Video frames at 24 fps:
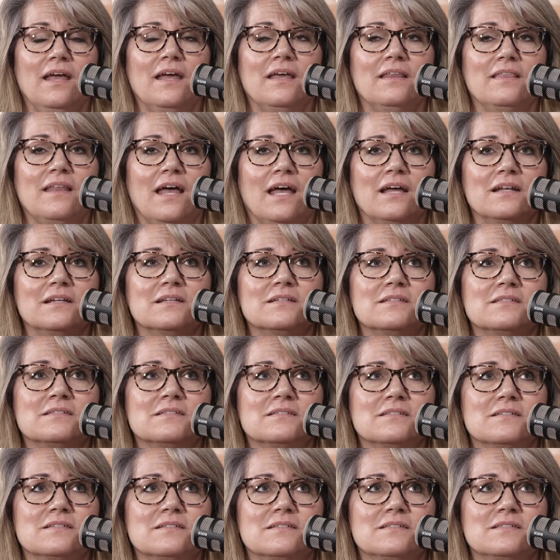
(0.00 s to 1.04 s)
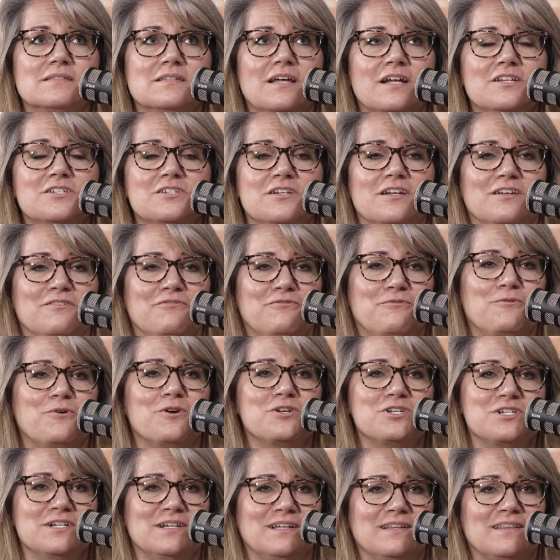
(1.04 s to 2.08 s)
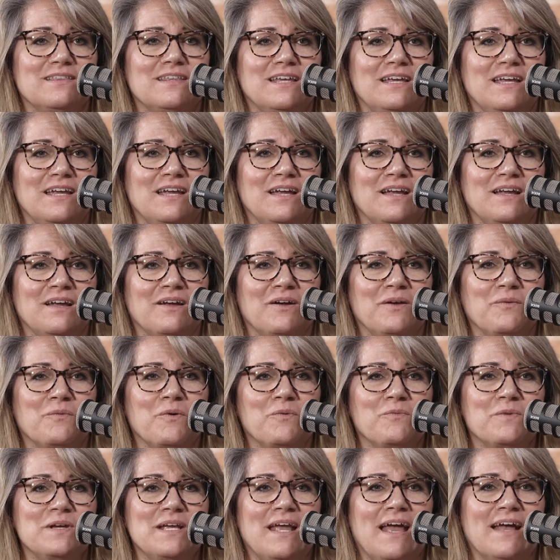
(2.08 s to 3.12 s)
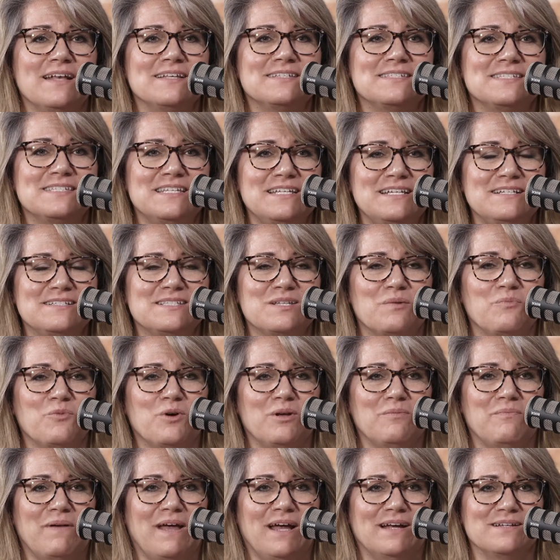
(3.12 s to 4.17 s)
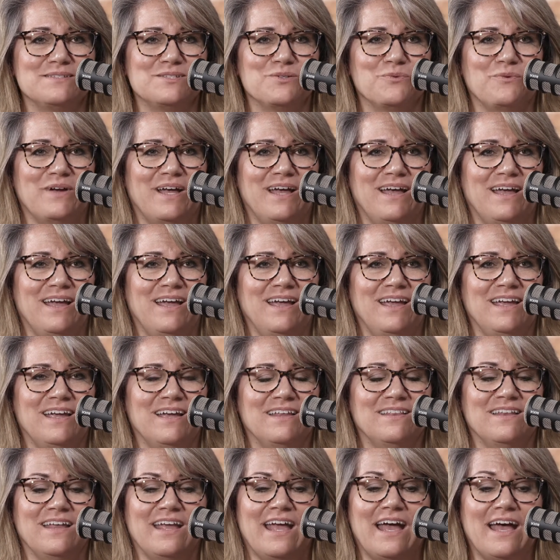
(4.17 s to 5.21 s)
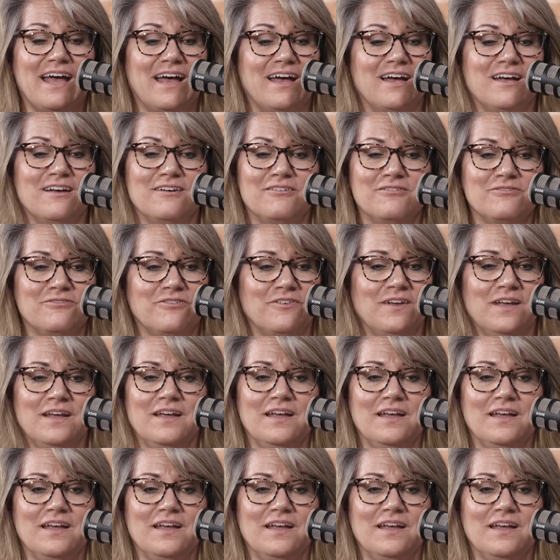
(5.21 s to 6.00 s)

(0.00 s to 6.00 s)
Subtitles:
And that is such an unfortunate thing when we see someone pass away and they have